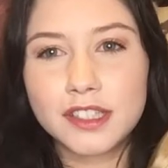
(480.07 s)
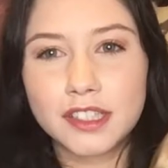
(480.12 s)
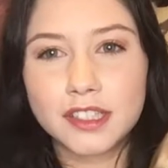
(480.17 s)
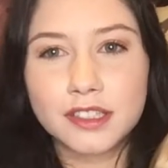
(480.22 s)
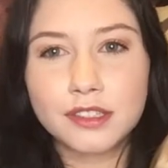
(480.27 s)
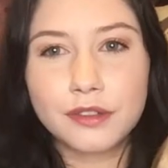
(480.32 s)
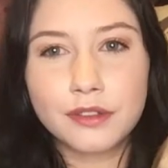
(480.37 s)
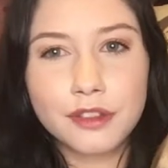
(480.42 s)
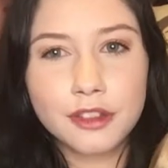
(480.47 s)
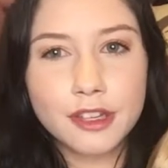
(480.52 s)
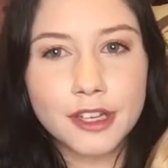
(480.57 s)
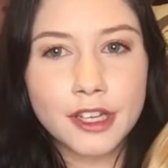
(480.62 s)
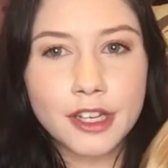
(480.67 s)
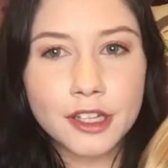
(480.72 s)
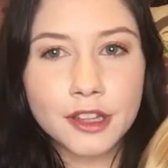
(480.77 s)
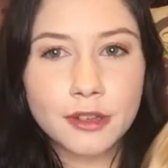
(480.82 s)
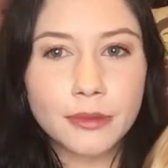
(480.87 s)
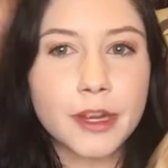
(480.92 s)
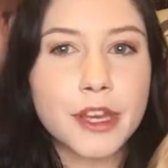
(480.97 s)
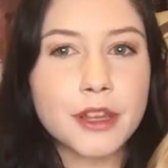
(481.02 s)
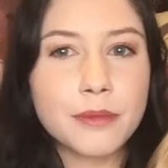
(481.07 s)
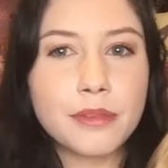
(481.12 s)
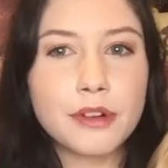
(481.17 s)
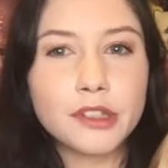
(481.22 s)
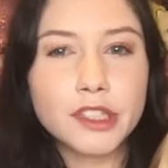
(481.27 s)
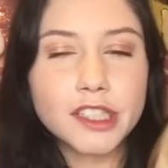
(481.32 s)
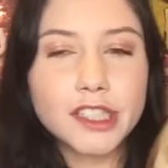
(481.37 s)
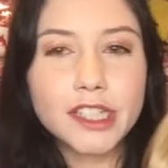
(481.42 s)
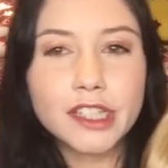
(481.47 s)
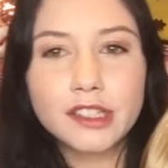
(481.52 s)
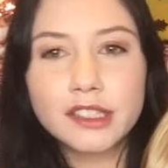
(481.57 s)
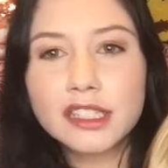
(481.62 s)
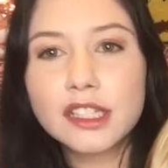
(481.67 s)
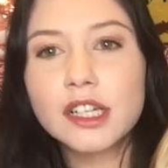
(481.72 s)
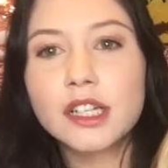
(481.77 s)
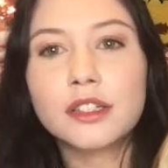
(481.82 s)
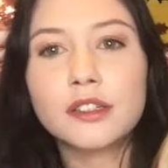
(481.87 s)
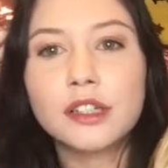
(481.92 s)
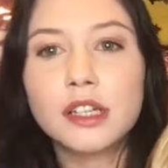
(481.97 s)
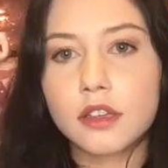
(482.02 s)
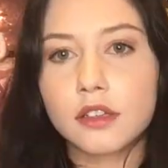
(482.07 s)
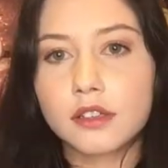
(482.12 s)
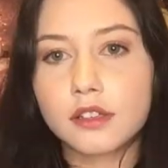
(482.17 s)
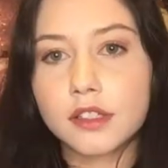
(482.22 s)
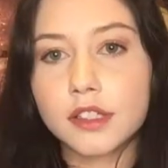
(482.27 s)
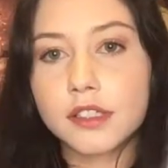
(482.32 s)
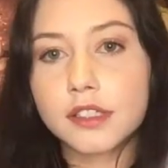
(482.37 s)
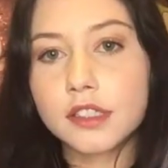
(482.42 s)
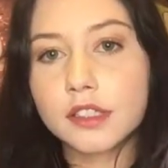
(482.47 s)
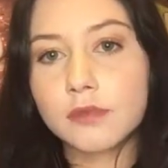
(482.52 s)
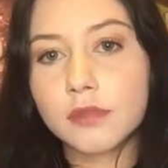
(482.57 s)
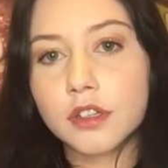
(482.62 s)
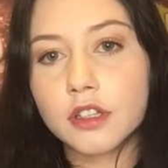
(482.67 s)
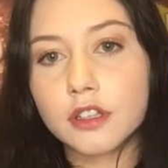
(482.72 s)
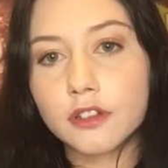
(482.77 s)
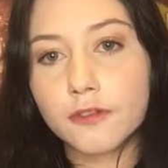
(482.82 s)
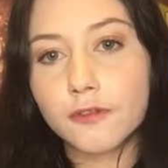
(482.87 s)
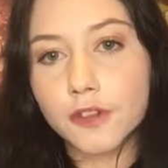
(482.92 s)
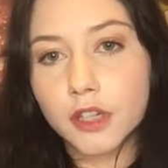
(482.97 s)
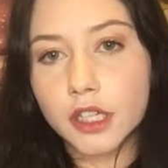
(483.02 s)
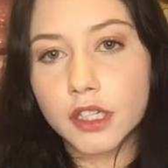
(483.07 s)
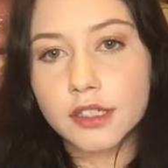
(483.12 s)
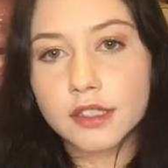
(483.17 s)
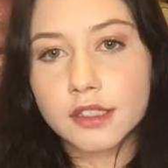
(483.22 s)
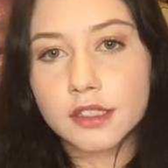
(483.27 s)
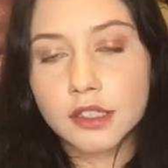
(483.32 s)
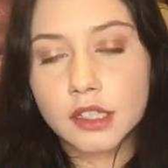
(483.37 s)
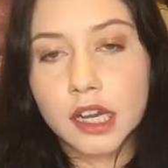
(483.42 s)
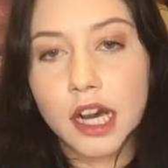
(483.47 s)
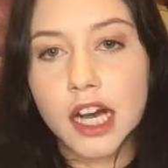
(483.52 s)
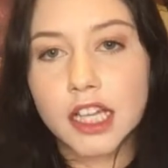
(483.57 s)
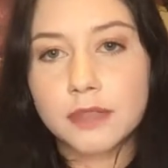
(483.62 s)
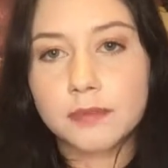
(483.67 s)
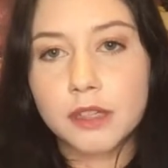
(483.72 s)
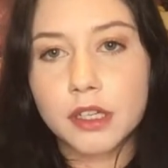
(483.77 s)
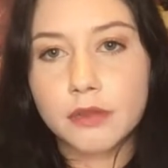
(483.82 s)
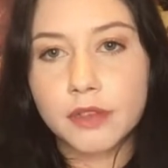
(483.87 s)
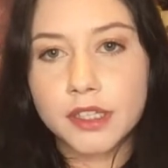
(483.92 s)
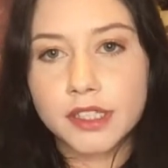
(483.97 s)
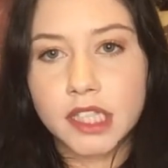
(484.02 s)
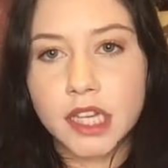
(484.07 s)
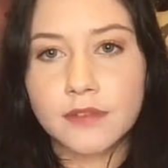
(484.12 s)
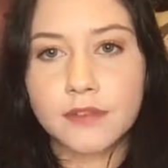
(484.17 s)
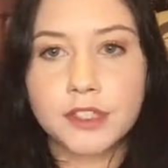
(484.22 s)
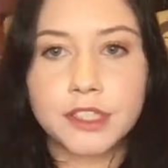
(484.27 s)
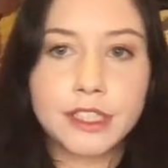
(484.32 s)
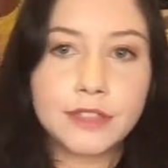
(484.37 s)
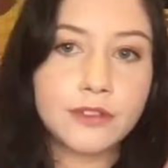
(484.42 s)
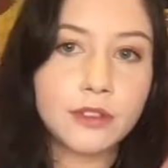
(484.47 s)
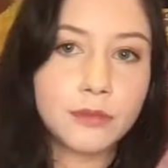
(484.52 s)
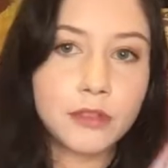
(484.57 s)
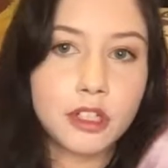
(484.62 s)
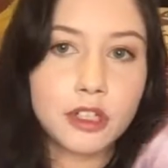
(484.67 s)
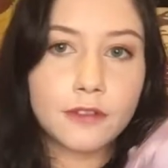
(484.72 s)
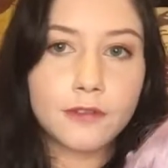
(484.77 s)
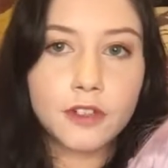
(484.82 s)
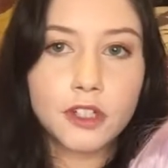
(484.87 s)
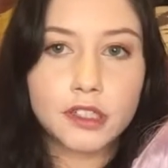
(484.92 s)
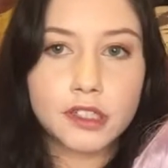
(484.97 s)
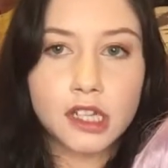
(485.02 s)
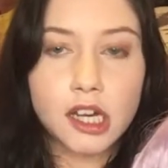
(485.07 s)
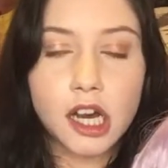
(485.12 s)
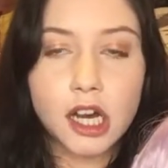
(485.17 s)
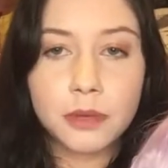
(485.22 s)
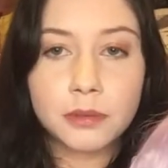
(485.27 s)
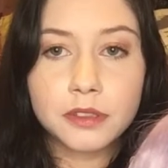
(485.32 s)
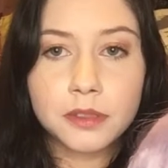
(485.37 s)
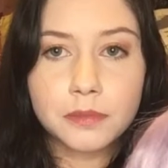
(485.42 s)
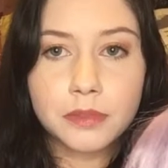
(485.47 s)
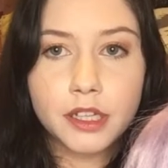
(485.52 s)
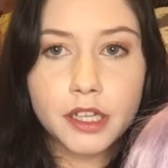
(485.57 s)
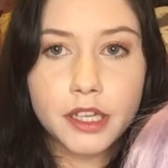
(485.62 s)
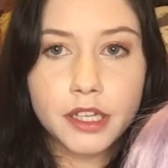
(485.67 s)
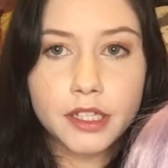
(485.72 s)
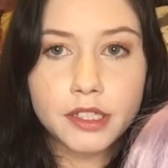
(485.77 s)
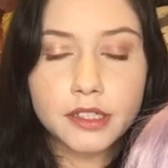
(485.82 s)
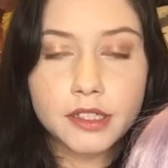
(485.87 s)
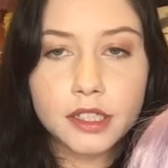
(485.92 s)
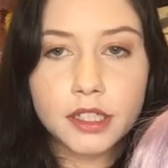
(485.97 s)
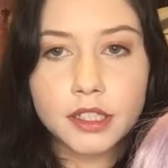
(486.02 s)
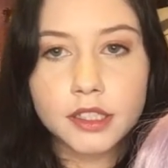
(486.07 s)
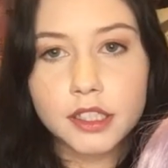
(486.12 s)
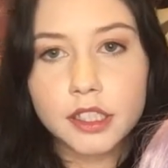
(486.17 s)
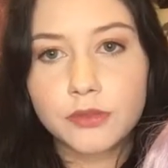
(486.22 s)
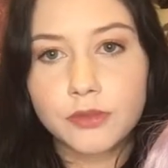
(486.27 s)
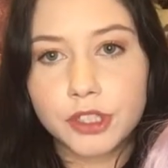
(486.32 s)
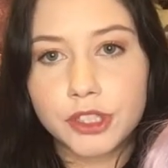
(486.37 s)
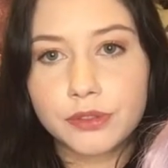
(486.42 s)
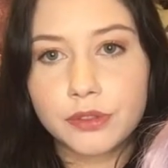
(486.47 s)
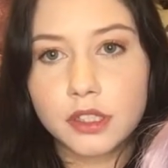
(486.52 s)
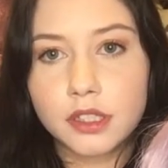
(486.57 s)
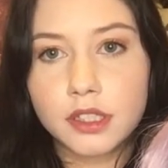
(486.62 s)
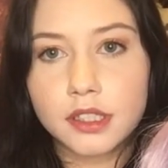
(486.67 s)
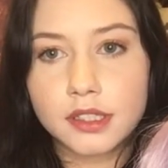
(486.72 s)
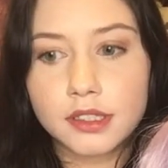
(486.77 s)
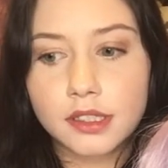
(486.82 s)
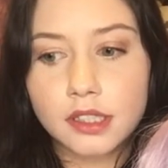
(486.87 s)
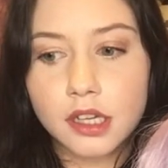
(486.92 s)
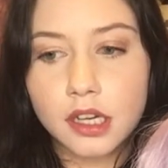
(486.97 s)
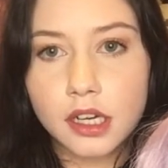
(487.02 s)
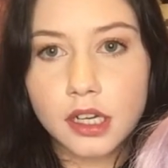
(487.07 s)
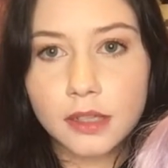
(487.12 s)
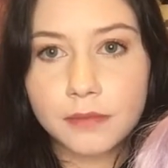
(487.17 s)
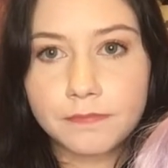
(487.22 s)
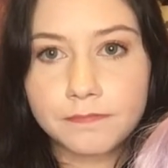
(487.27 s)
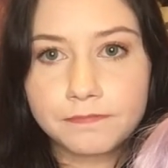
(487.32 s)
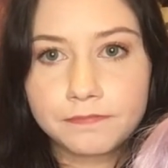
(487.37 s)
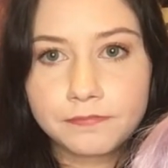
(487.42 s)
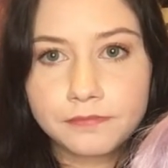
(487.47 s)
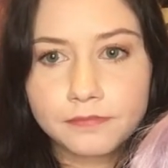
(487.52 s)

like so thin and the way the ponytails go. So this is one of the first cosplay wigs I ever did from one of the first cosplays that I did, which was um,